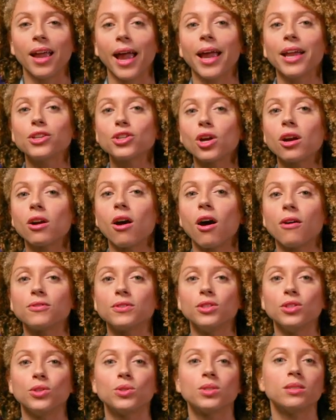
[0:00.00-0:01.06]
HR
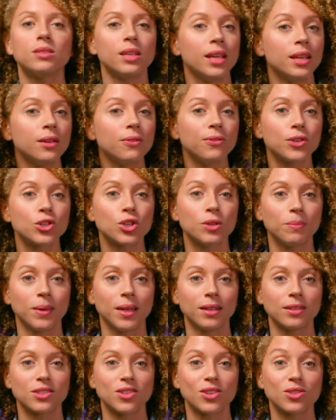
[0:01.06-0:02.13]
often uses inefficient
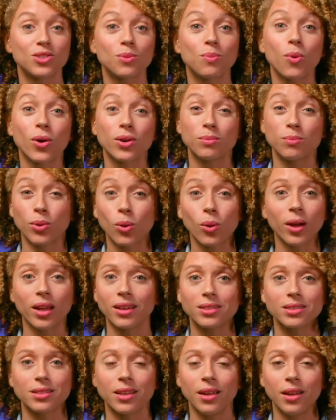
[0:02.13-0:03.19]
means to support
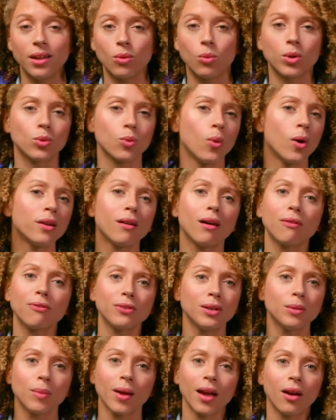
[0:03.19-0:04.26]
employees with one off
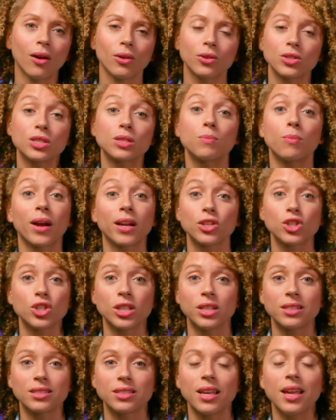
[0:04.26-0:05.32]
emails,
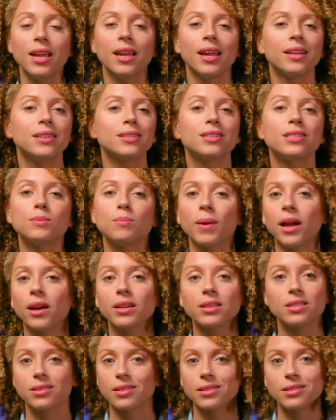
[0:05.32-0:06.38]
spreadsheets, and
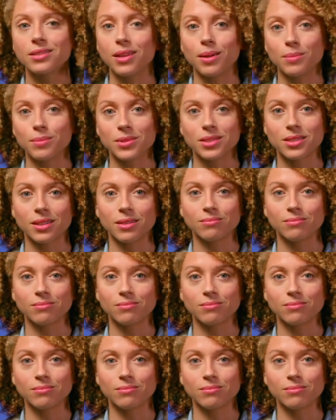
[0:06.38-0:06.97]
disparate systems.